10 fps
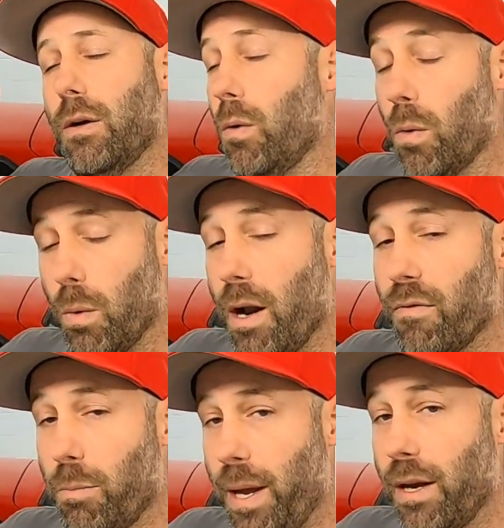or
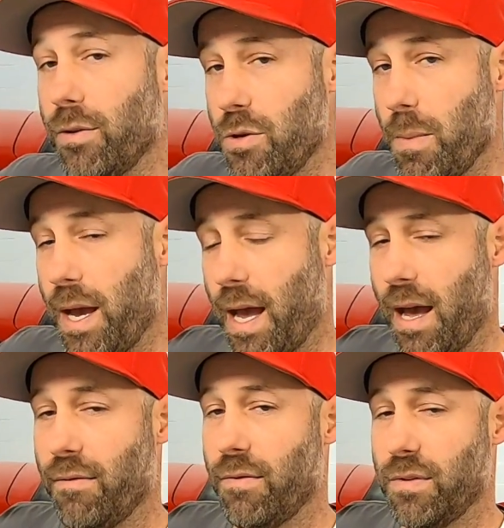whatever panel you may
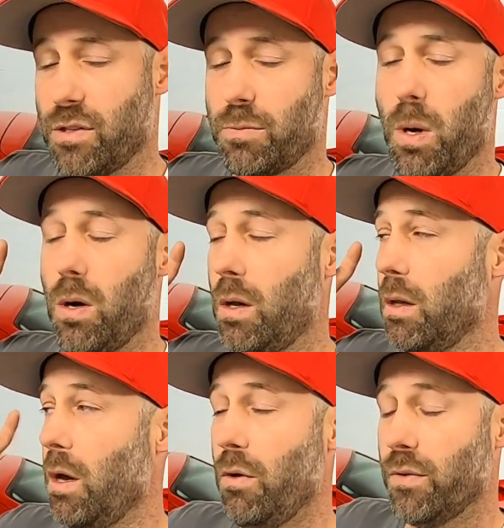have, if it's
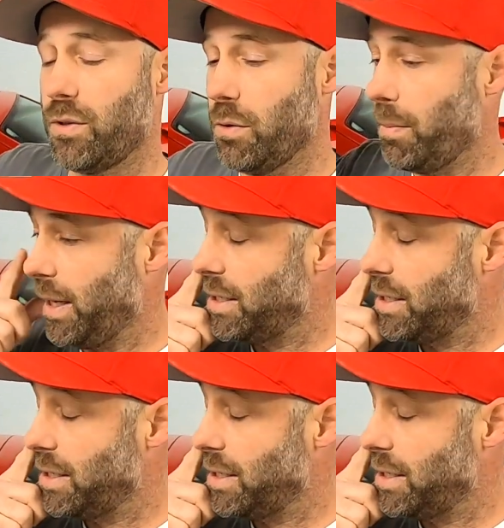small, over to a paint